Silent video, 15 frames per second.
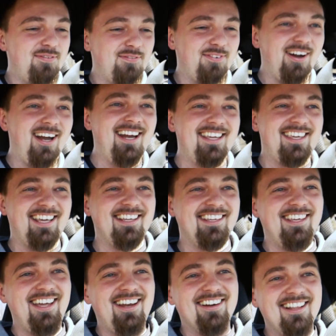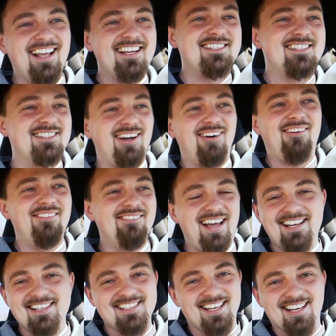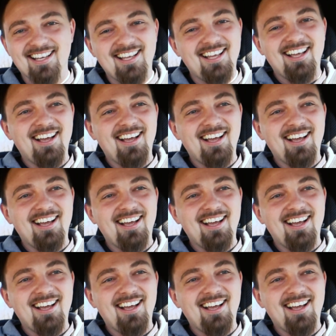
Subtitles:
freaking gear. That's so amazing.